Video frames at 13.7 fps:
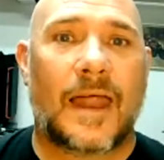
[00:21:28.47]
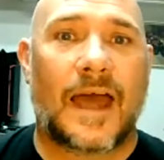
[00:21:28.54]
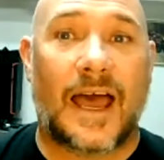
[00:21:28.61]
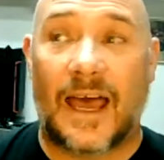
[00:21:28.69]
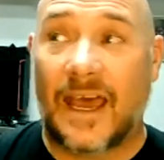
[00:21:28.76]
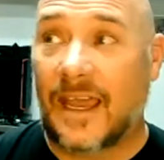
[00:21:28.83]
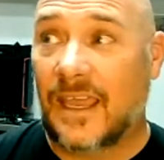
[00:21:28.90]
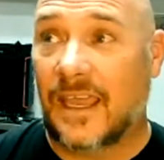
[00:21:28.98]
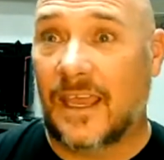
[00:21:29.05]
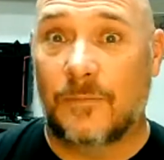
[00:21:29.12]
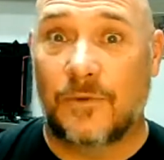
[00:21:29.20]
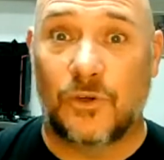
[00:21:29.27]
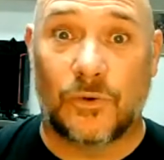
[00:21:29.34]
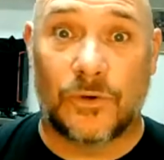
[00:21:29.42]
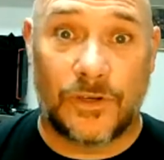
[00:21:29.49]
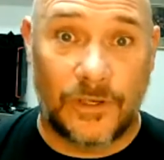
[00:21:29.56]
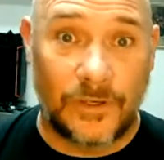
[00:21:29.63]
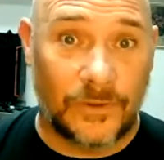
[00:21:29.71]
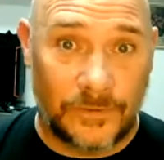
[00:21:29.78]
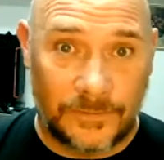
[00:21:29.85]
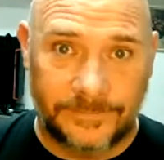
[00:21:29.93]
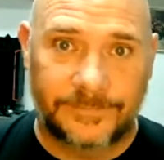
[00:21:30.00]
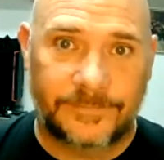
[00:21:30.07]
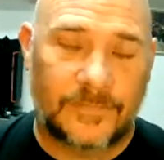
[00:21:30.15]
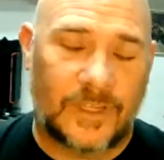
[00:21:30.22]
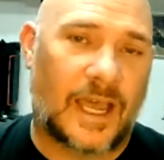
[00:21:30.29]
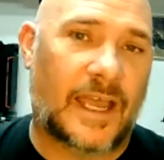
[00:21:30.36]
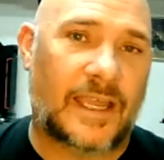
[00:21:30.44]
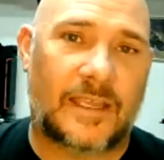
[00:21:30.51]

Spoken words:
I am your dude. I